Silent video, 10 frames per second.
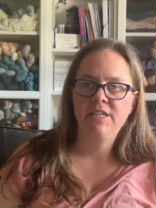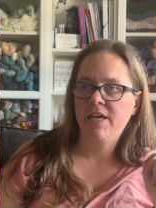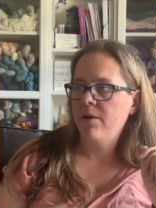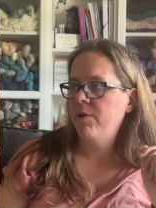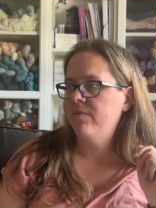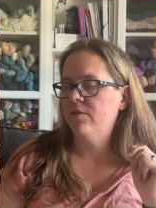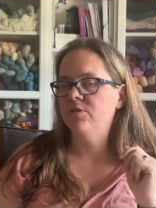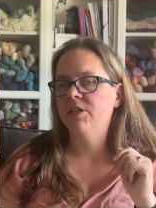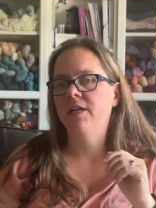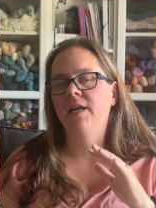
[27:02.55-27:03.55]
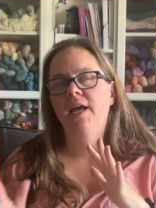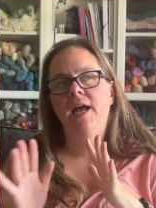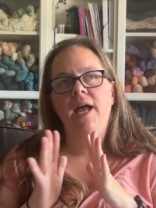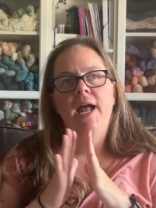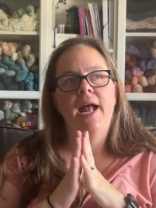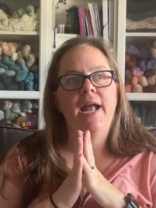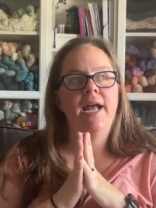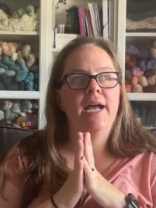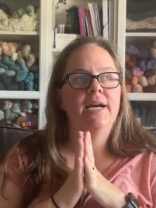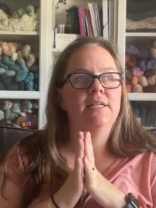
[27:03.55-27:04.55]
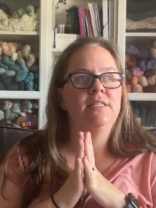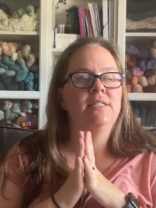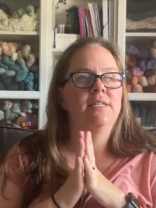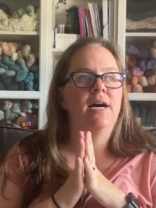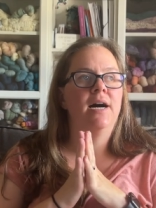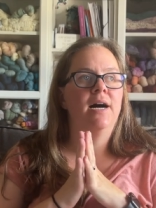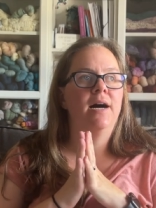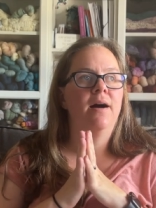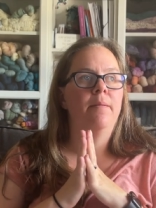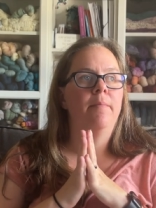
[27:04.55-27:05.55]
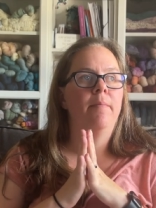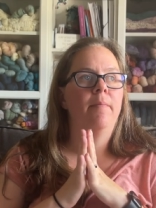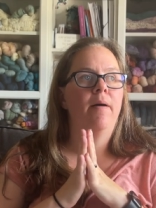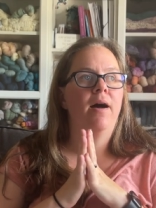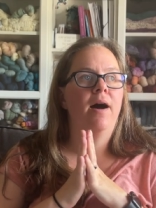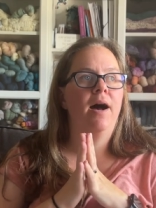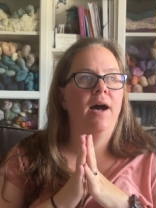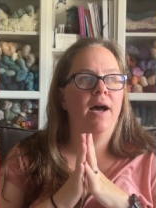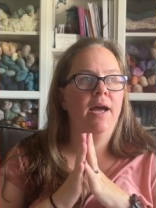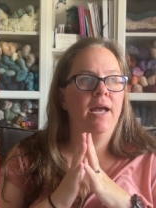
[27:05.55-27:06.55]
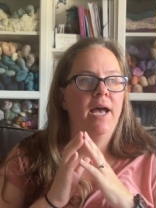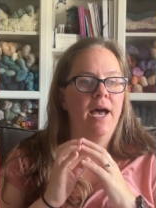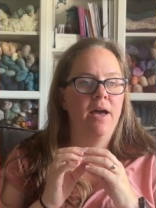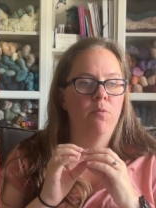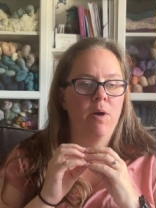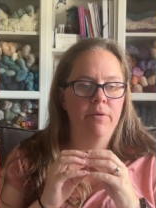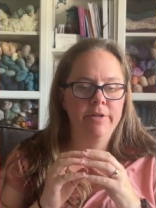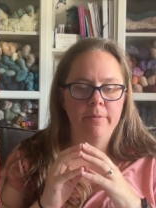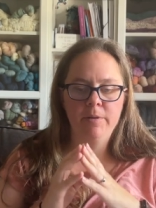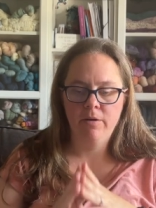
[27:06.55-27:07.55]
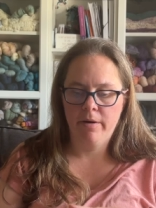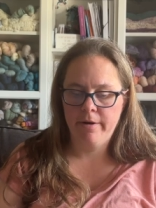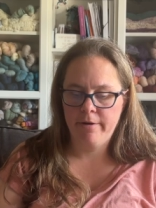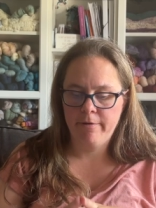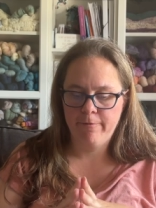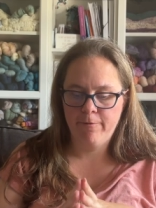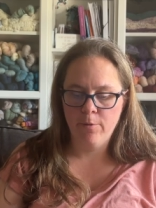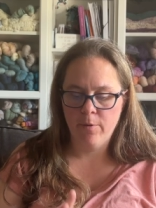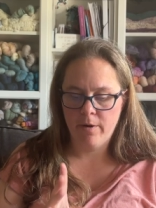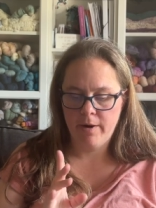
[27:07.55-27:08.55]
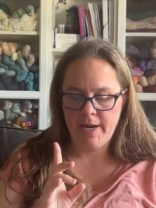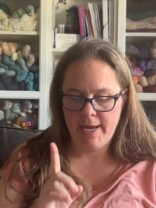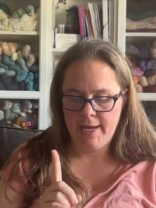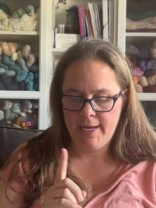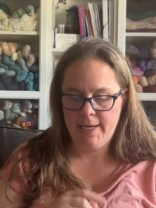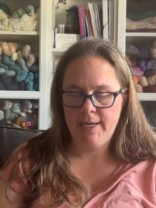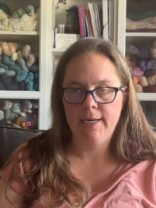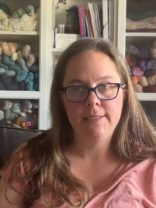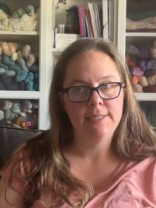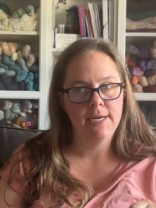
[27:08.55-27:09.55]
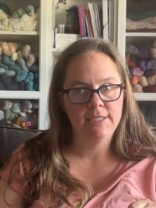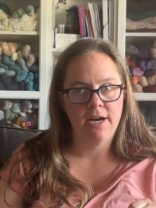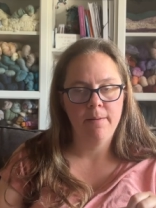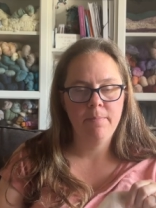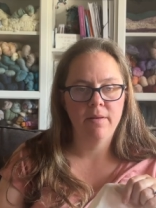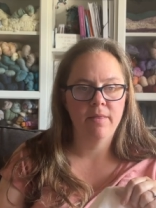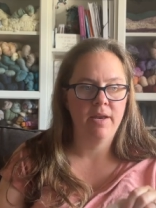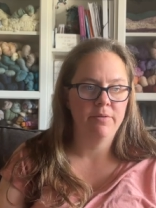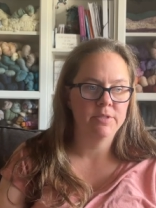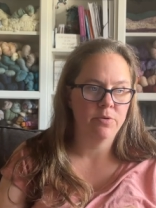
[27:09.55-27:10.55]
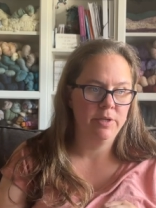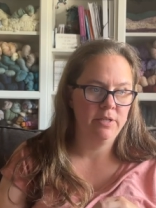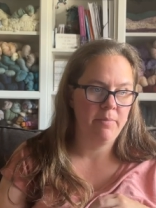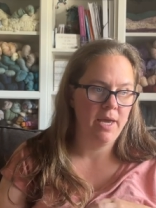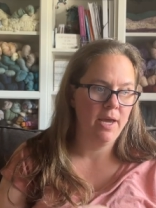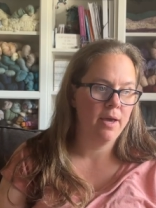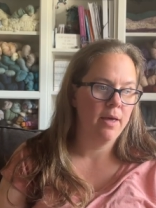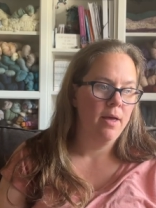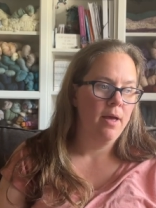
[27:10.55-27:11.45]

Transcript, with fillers: K weight version. And um, I had wound up yarn for a tank top that I was going to make,